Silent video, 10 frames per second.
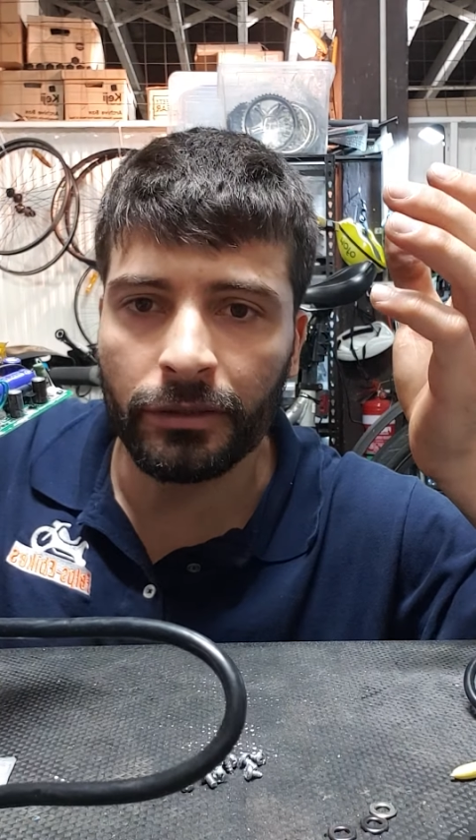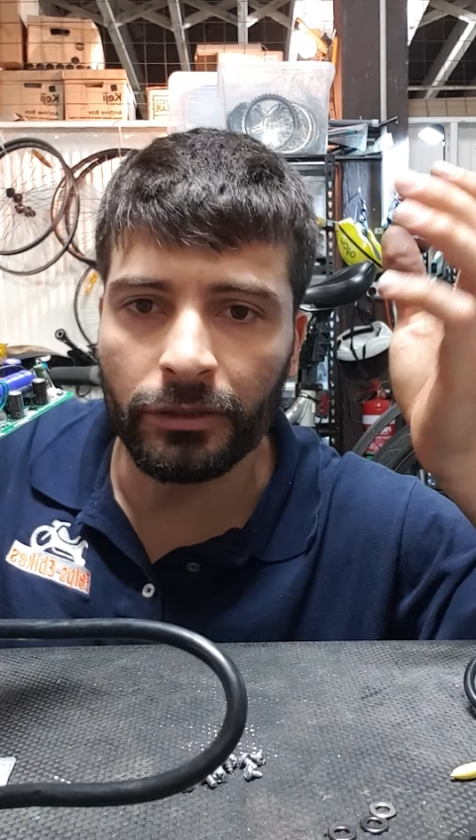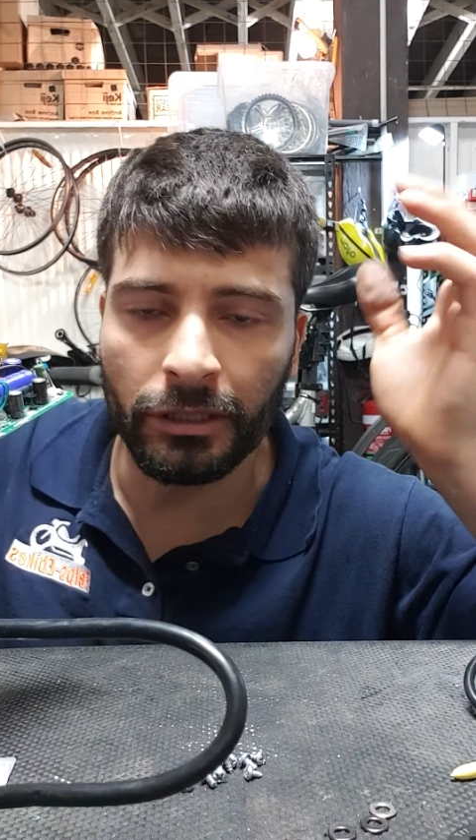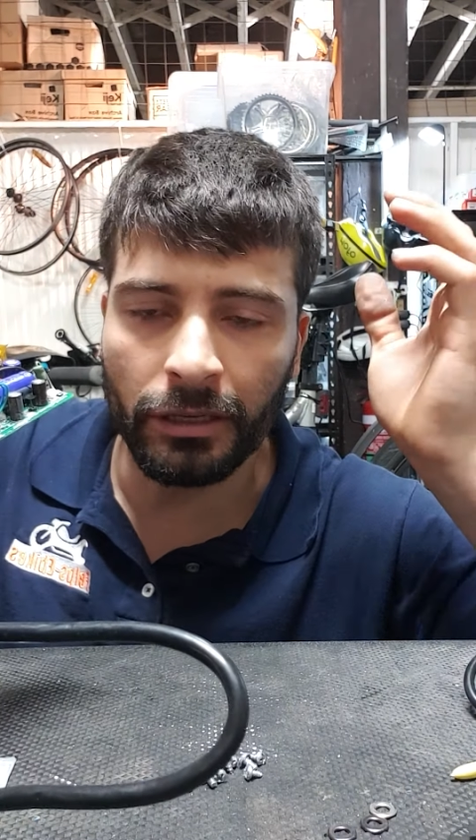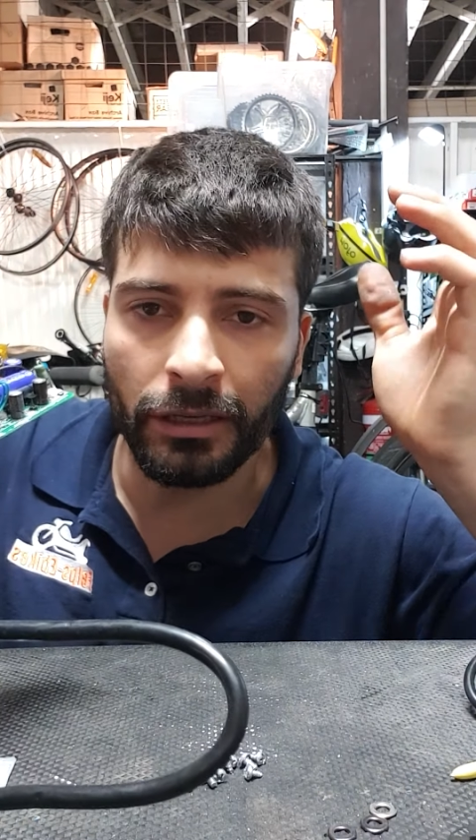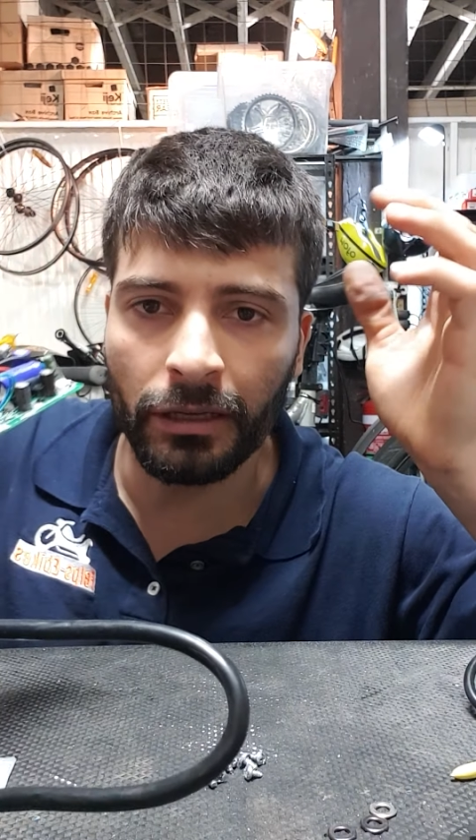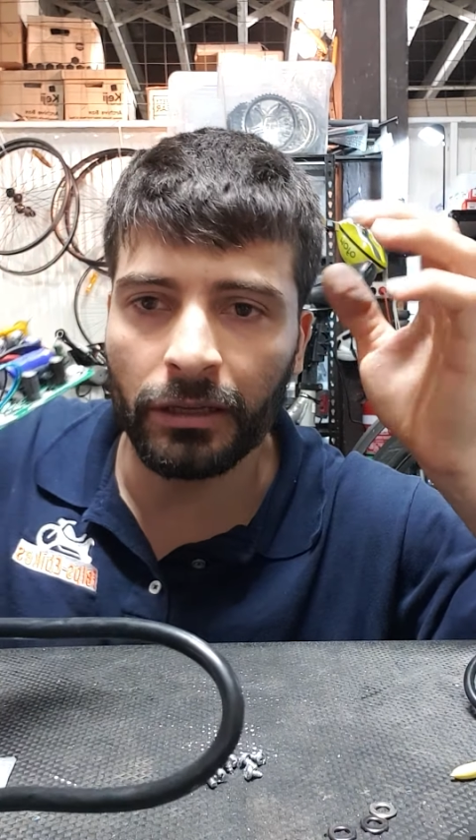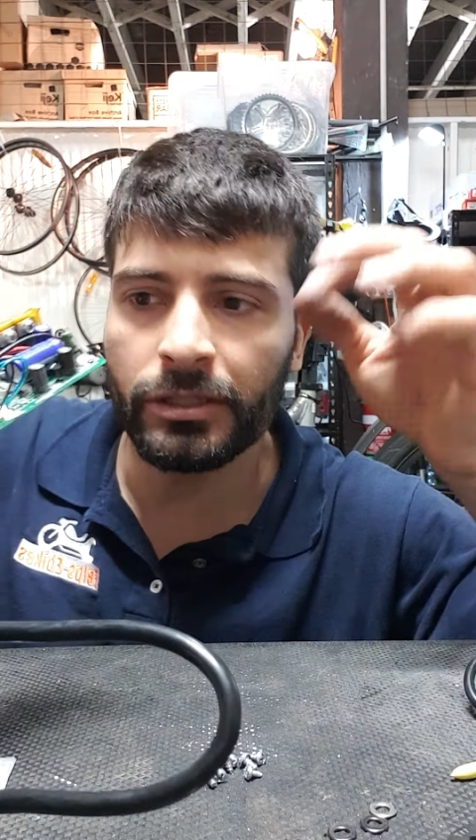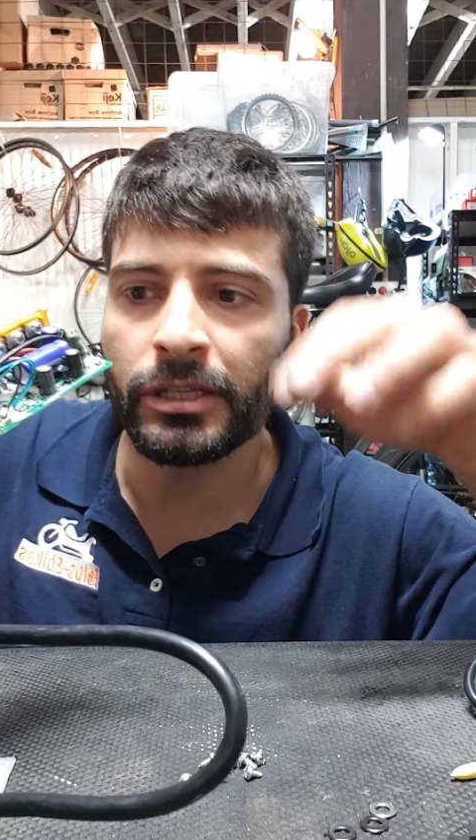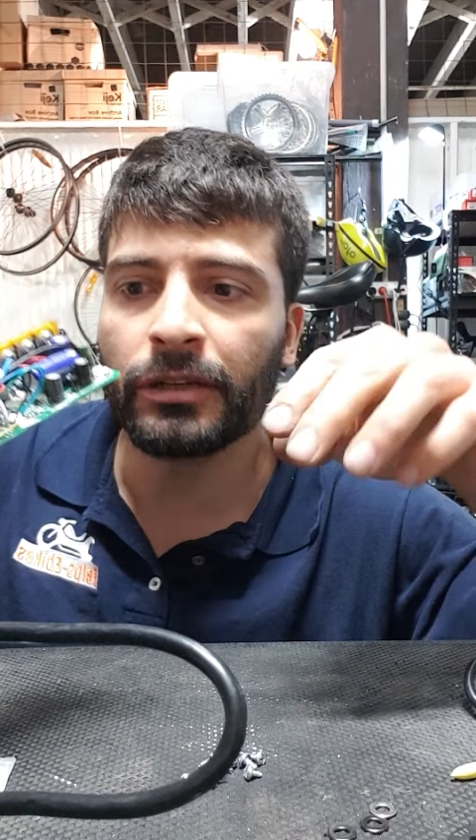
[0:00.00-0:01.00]
to
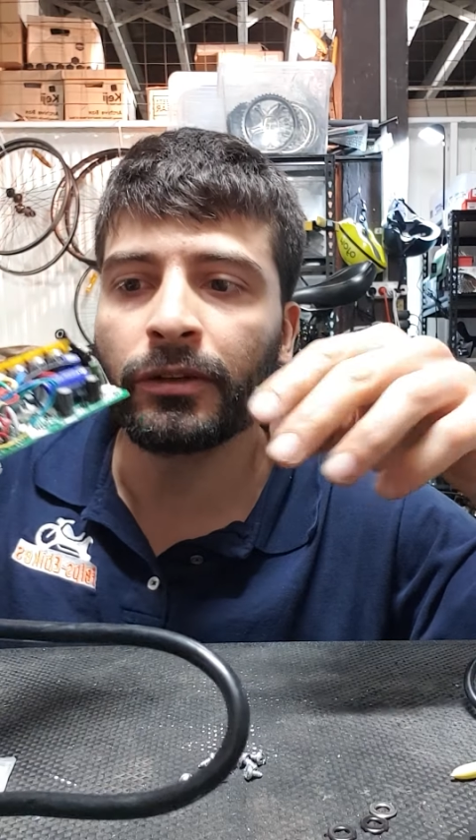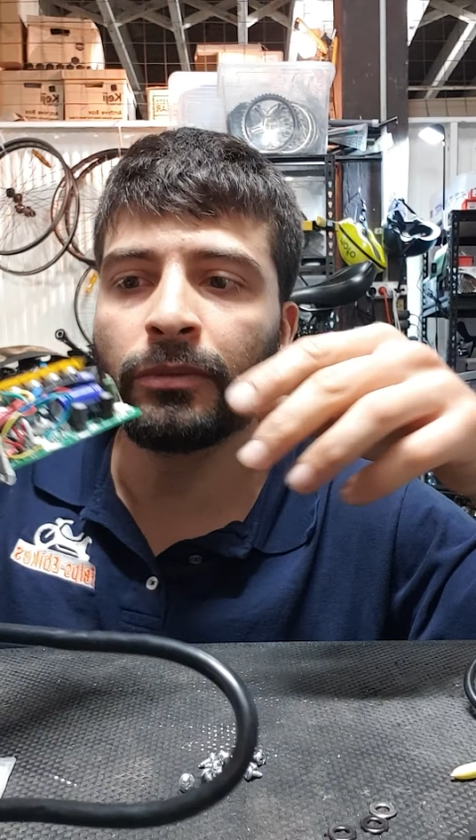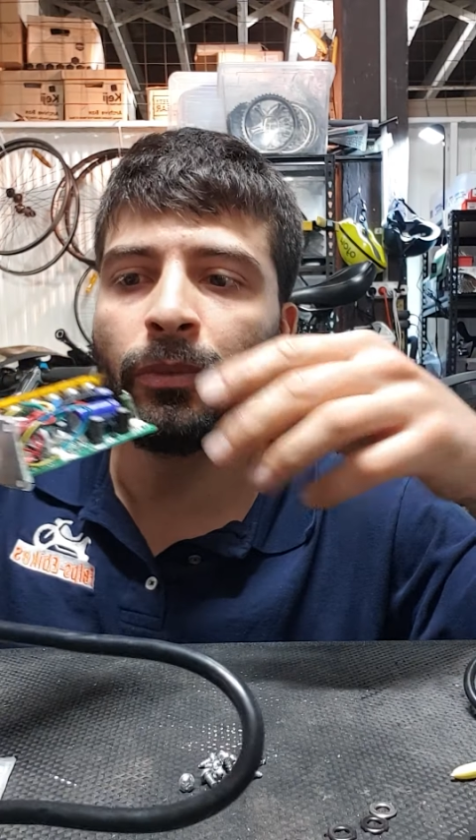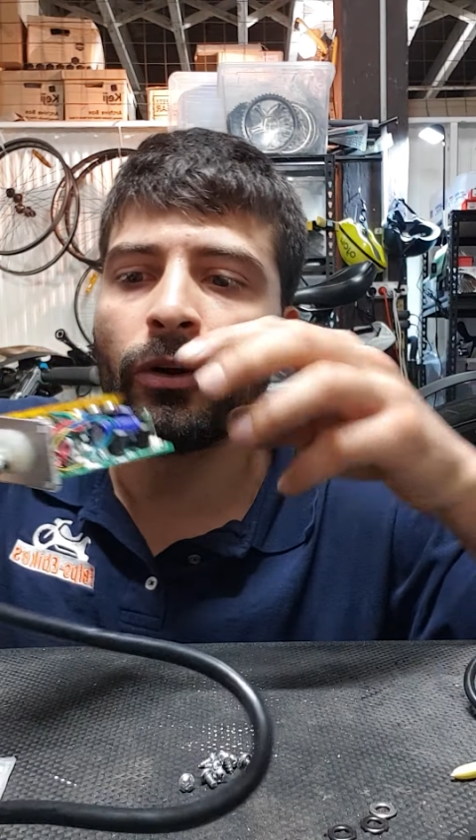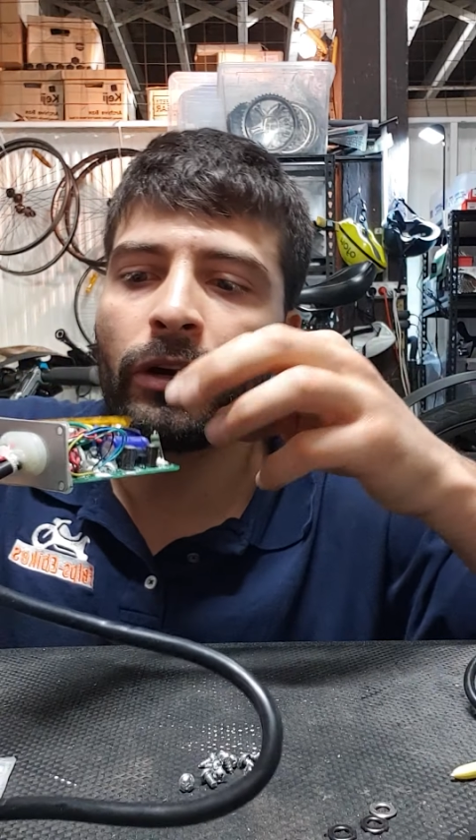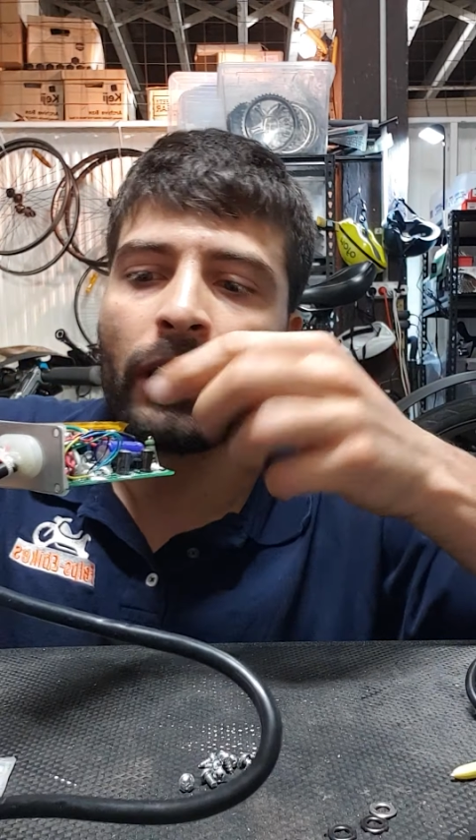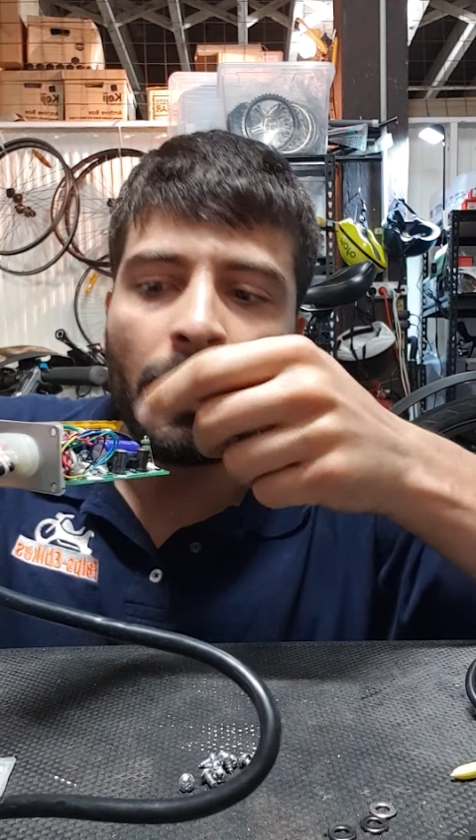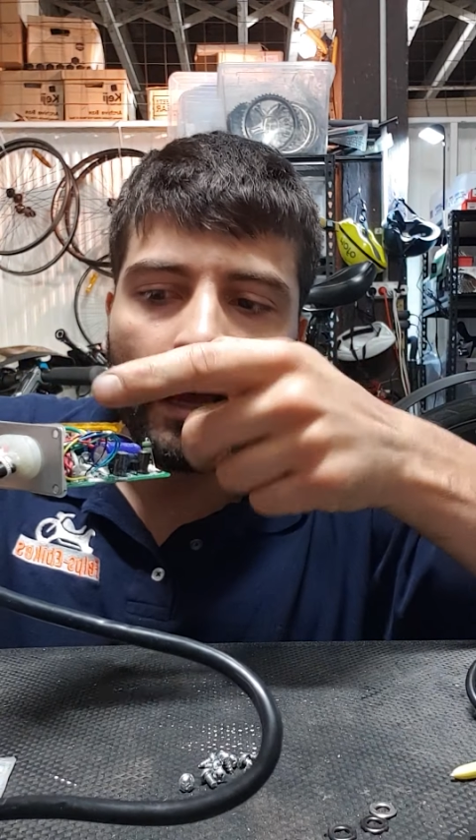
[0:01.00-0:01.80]
the circuit board,